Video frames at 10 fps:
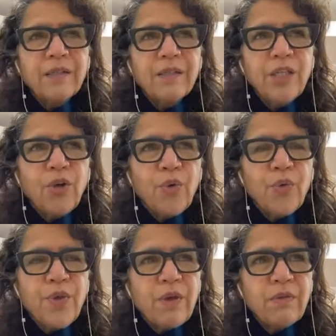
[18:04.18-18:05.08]

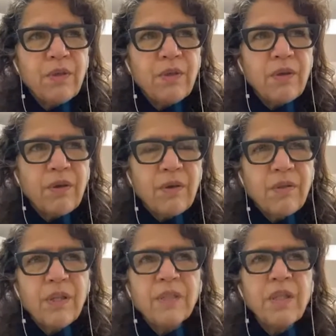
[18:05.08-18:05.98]

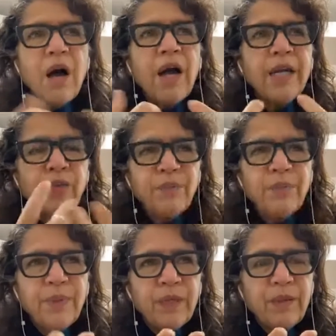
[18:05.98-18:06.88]
the line would
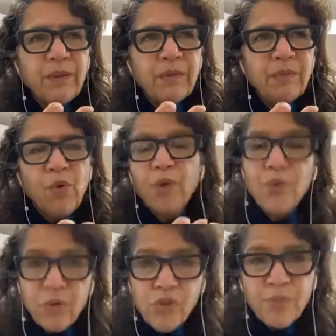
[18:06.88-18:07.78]
be more
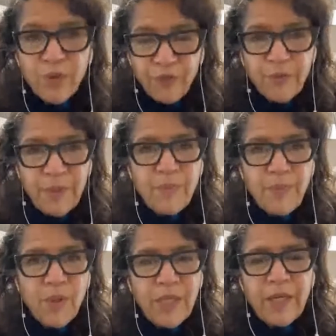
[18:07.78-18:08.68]
approachable for
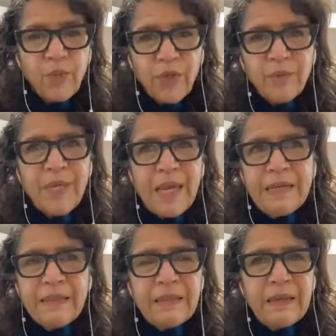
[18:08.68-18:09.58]
people, and it wouldn't be
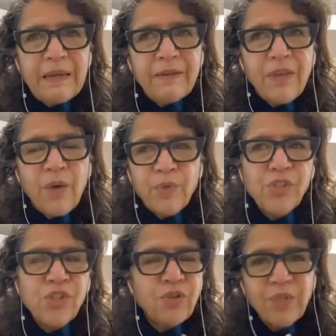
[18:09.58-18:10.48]
anything that was
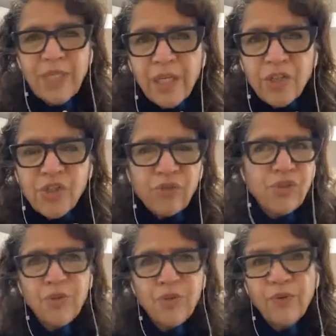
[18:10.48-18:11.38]
too niche or
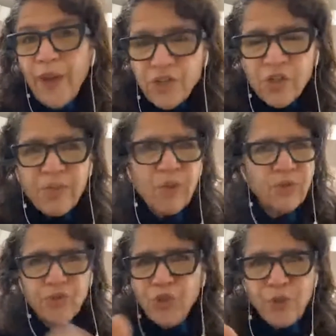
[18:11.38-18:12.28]
too fashionable or
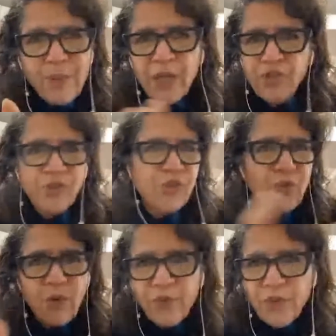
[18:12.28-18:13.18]
too much or too
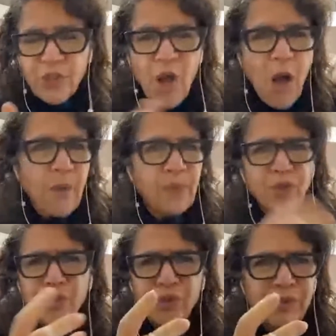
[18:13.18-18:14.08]
over the top or
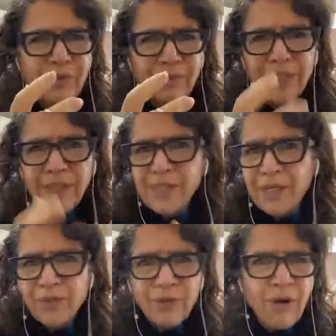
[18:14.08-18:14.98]
too
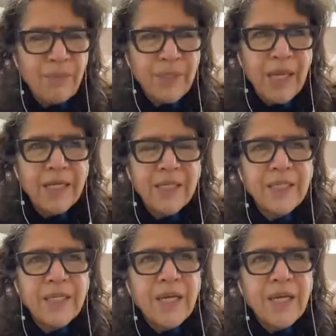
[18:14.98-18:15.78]
detailed or complicated.